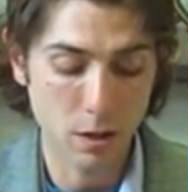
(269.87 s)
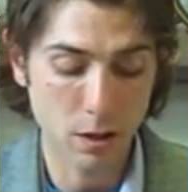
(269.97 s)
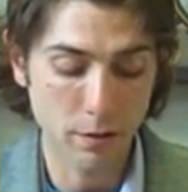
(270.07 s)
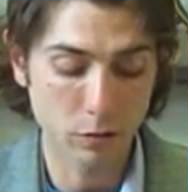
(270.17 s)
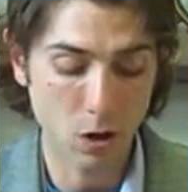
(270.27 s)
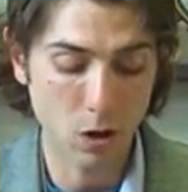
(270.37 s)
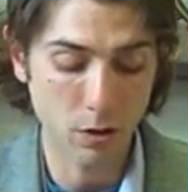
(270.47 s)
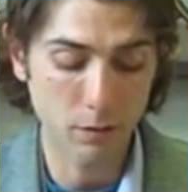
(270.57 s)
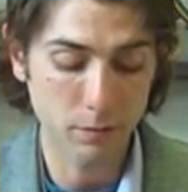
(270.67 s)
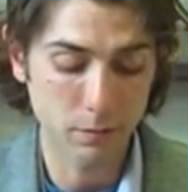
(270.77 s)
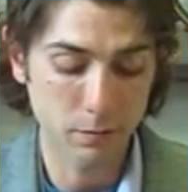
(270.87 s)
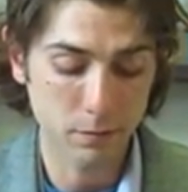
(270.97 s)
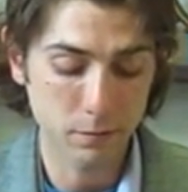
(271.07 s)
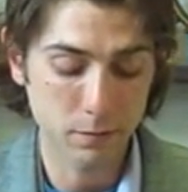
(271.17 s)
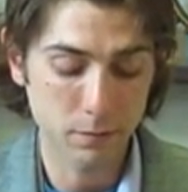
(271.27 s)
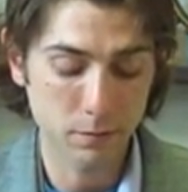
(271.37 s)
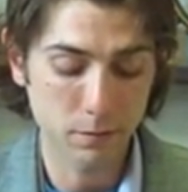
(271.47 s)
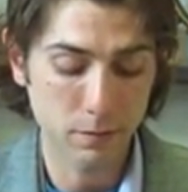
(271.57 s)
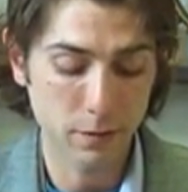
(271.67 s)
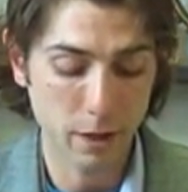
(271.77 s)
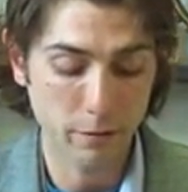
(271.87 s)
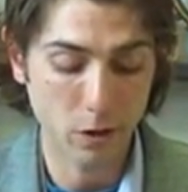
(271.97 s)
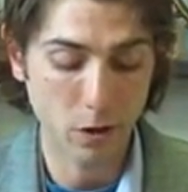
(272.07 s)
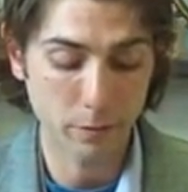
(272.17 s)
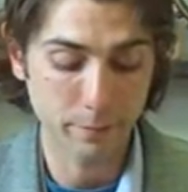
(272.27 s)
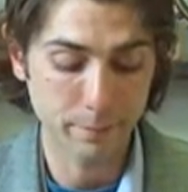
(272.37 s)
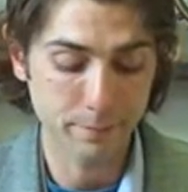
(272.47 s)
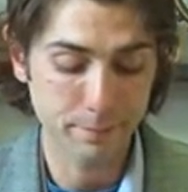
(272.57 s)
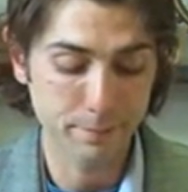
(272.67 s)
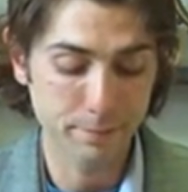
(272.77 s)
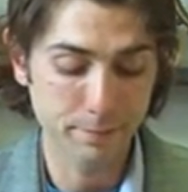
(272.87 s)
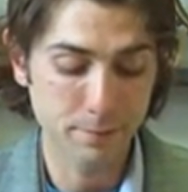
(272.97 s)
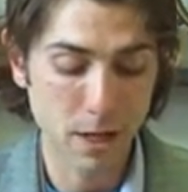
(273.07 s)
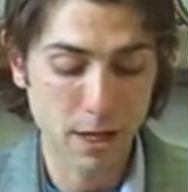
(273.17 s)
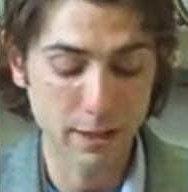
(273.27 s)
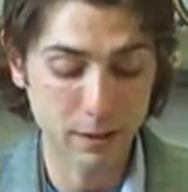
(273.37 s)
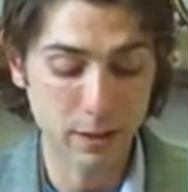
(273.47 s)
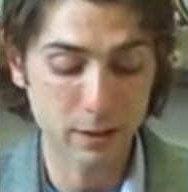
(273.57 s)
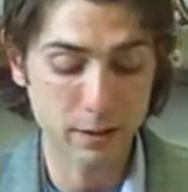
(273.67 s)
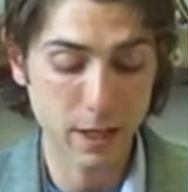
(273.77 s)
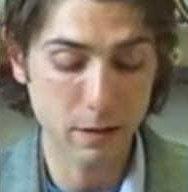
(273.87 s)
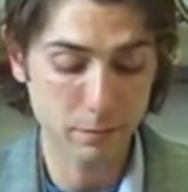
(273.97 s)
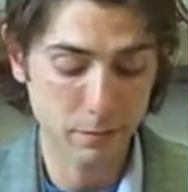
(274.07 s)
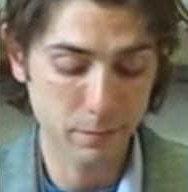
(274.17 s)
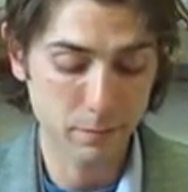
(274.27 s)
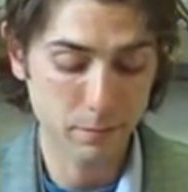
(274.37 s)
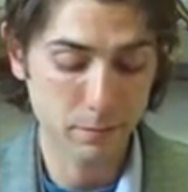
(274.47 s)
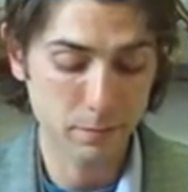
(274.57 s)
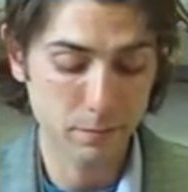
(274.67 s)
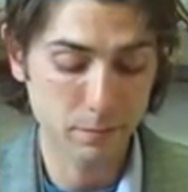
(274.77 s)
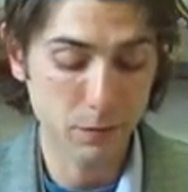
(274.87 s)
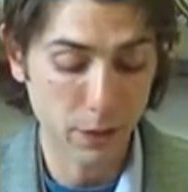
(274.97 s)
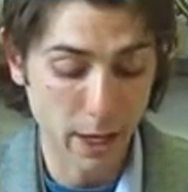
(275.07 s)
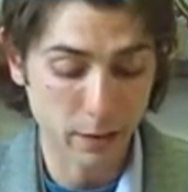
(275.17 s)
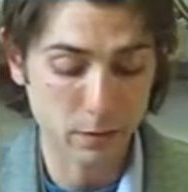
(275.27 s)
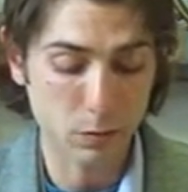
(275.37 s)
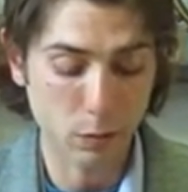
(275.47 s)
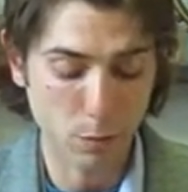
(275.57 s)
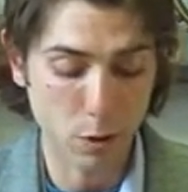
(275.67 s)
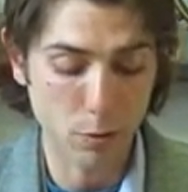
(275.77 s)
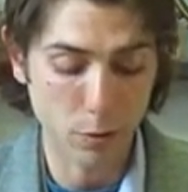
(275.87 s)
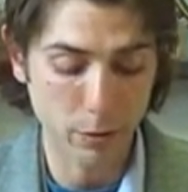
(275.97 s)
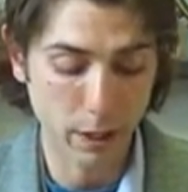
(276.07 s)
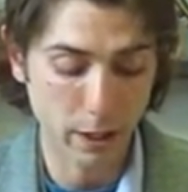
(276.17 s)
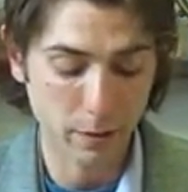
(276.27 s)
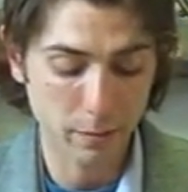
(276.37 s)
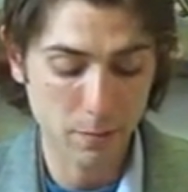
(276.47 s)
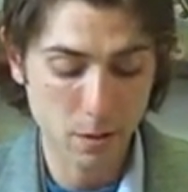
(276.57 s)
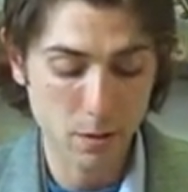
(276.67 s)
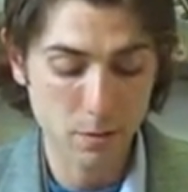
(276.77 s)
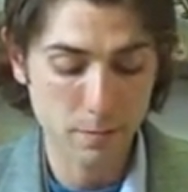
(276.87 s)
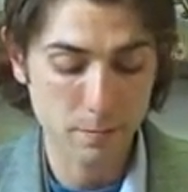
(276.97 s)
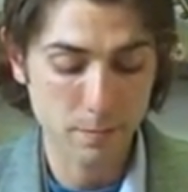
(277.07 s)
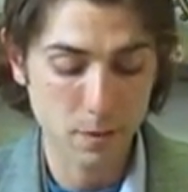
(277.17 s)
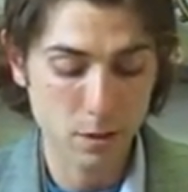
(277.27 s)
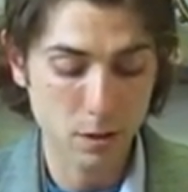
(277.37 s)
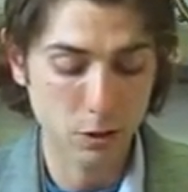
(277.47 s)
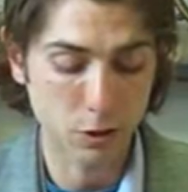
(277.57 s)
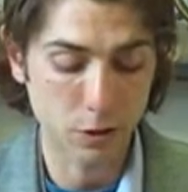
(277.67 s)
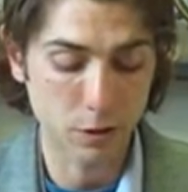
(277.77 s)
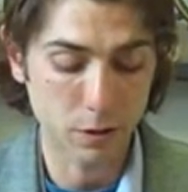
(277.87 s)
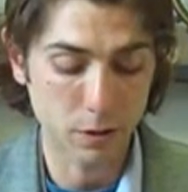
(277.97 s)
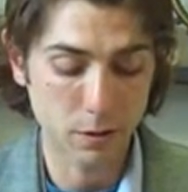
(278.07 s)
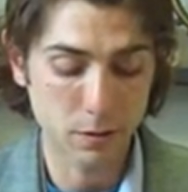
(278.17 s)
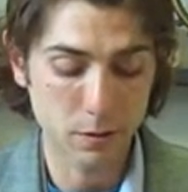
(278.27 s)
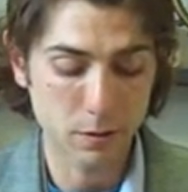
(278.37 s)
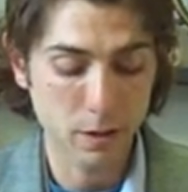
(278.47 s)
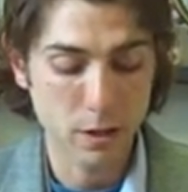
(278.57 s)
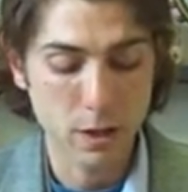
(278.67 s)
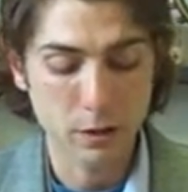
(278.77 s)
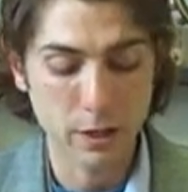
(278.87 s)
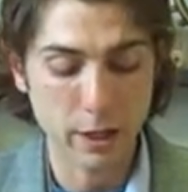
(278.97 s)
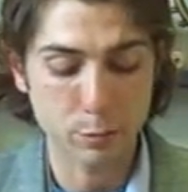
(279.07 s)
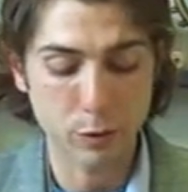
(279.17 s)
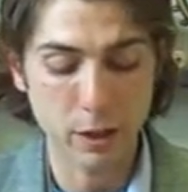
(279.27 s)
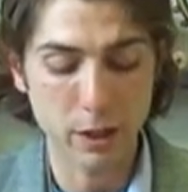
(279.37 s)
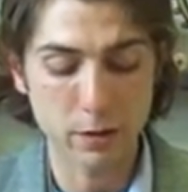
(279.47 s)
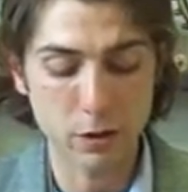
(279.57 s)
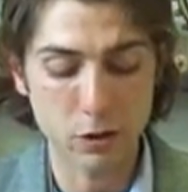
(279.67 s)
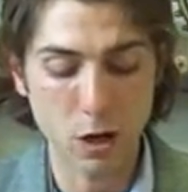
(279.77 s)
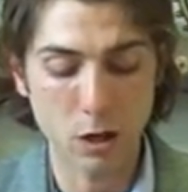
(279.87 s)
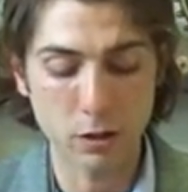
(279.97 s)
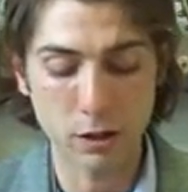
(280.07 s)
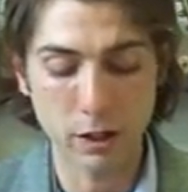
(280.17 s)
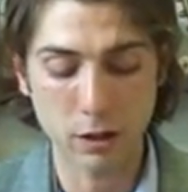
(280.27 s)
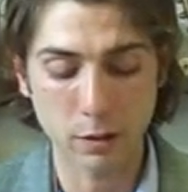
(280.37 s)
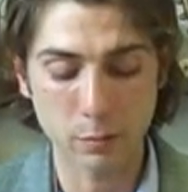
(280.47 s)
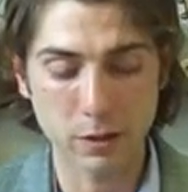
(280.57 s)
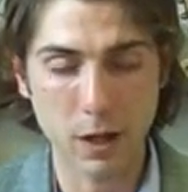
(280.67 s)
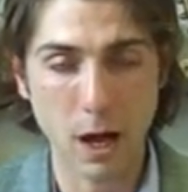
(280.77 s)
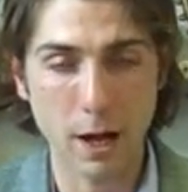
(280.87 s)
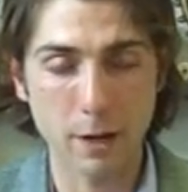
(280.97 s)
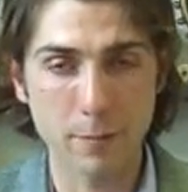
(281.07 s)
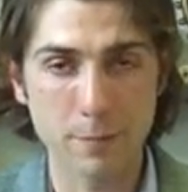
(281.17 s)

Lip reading: They've gone? They've gone. Is Linda safe? Yes, we are both okay. Good. Jake breathed, and John could hear him sigh.